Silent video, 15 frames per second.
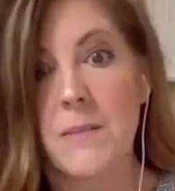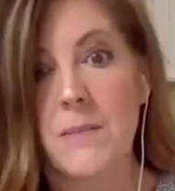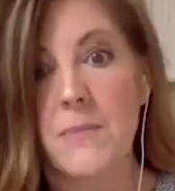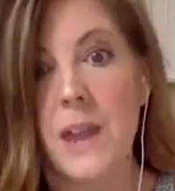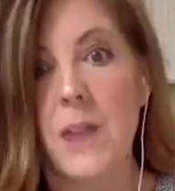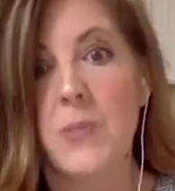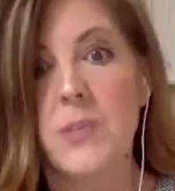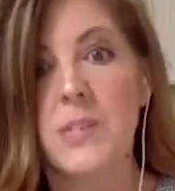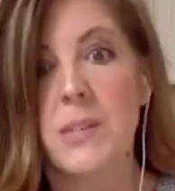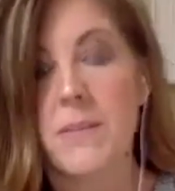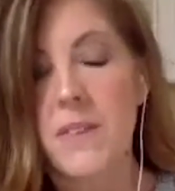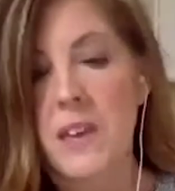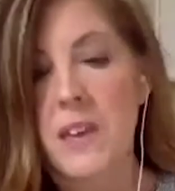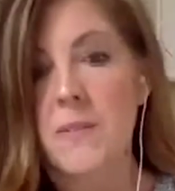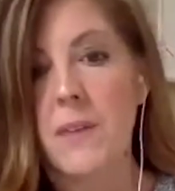That was
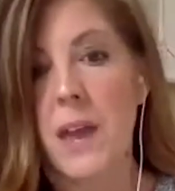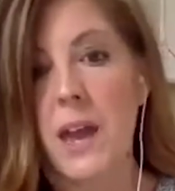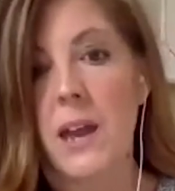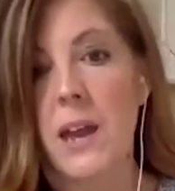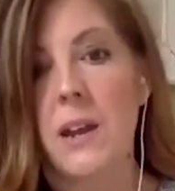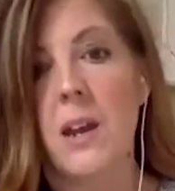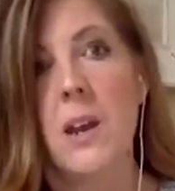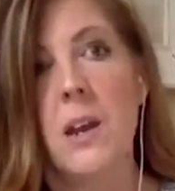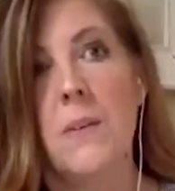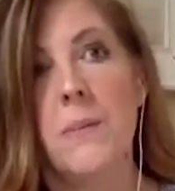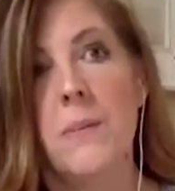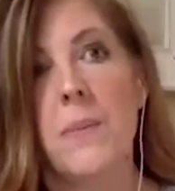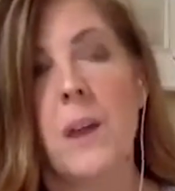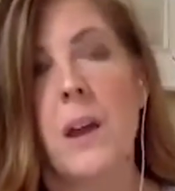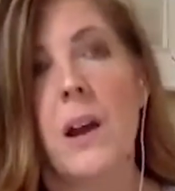something that
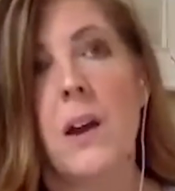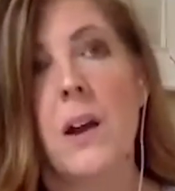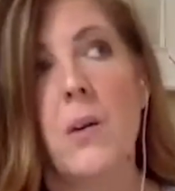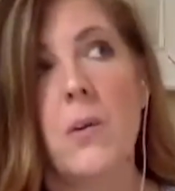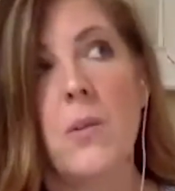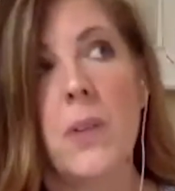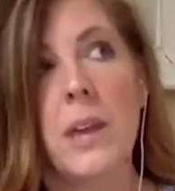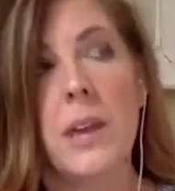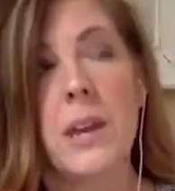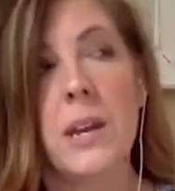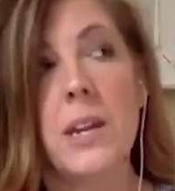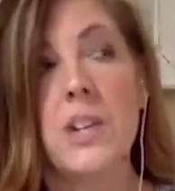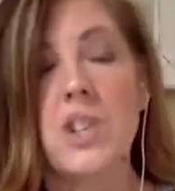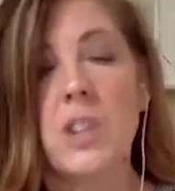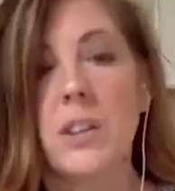it
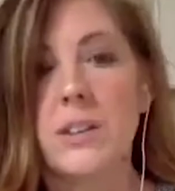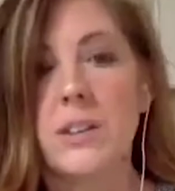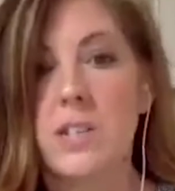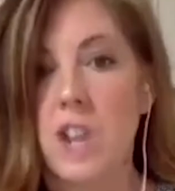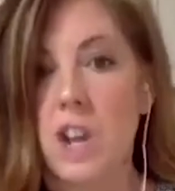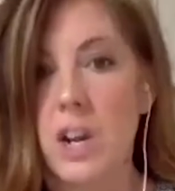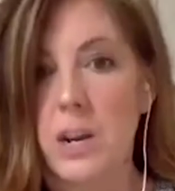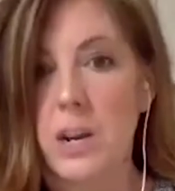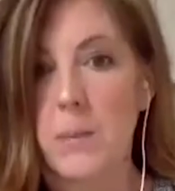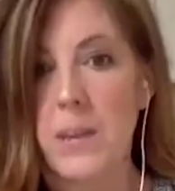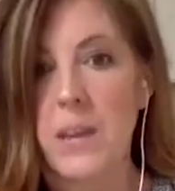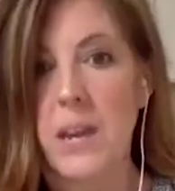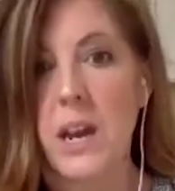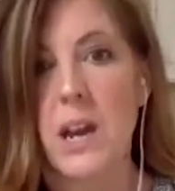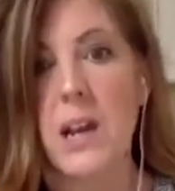initially started
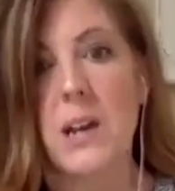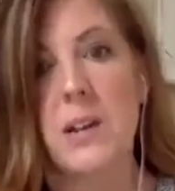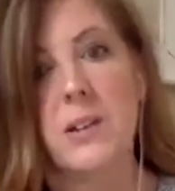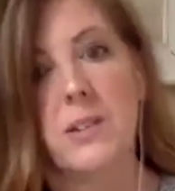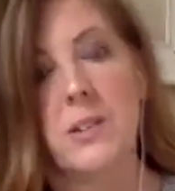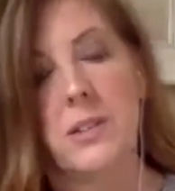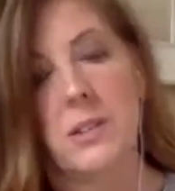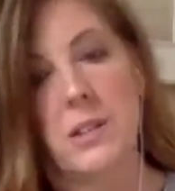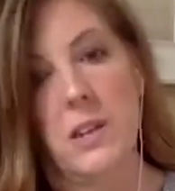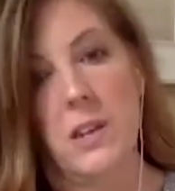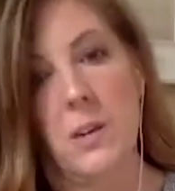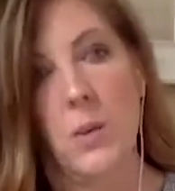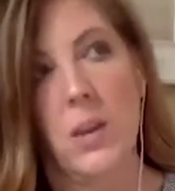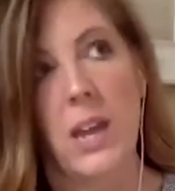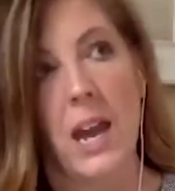because
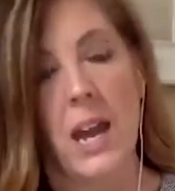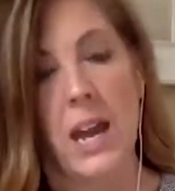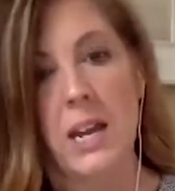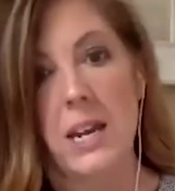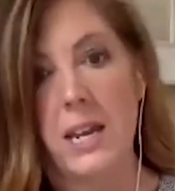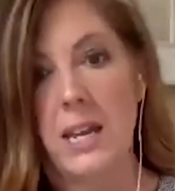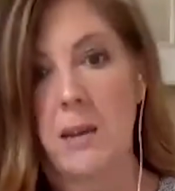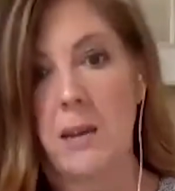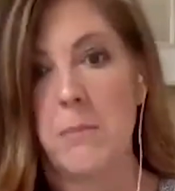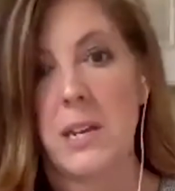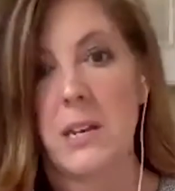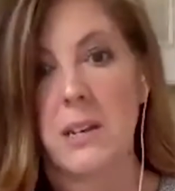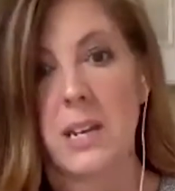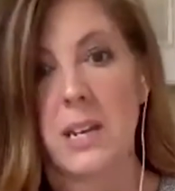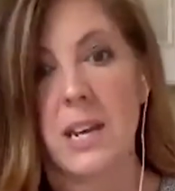we had
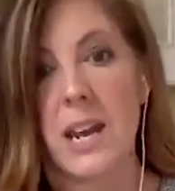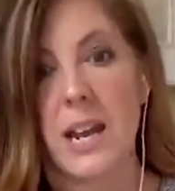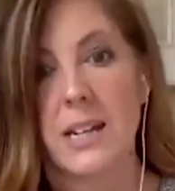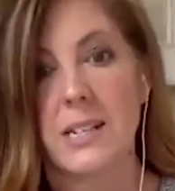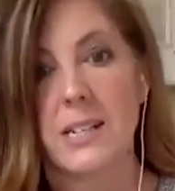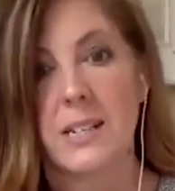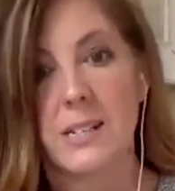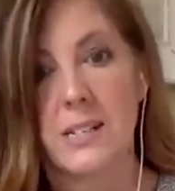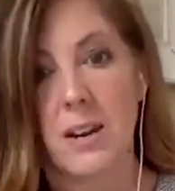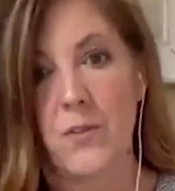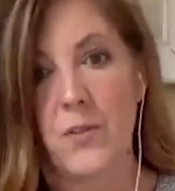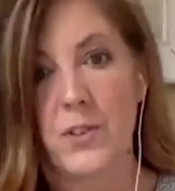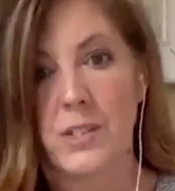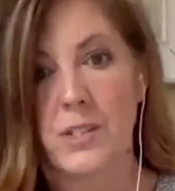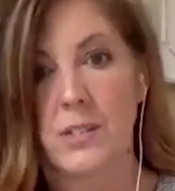Inman Connect in San
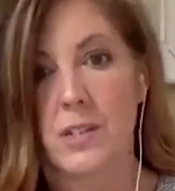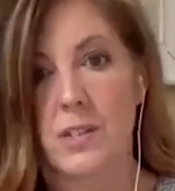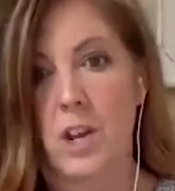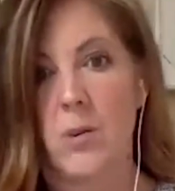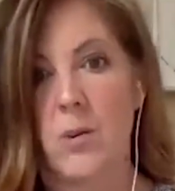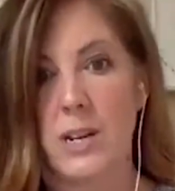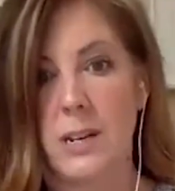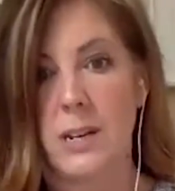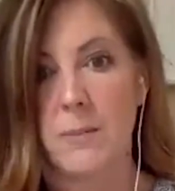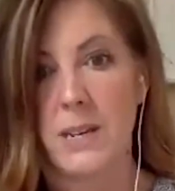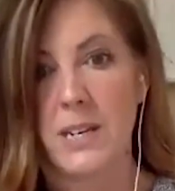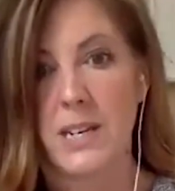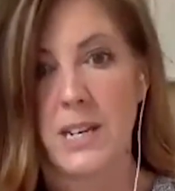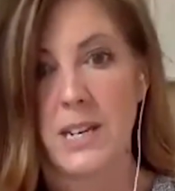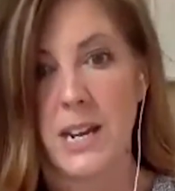Francisco and
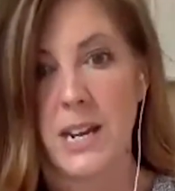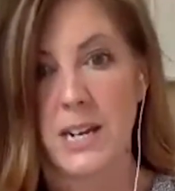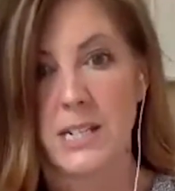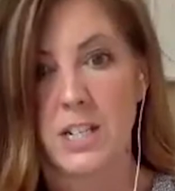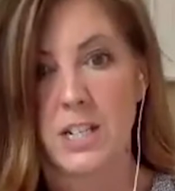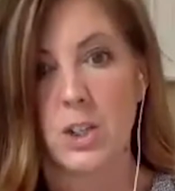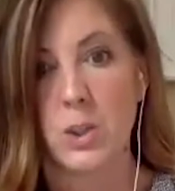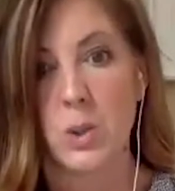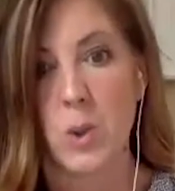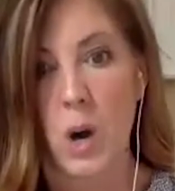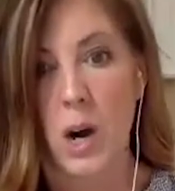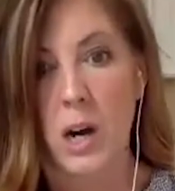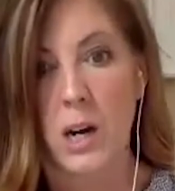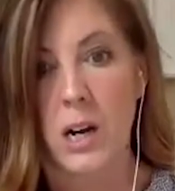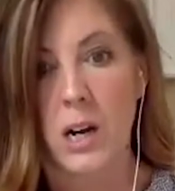Inman Connect in New York.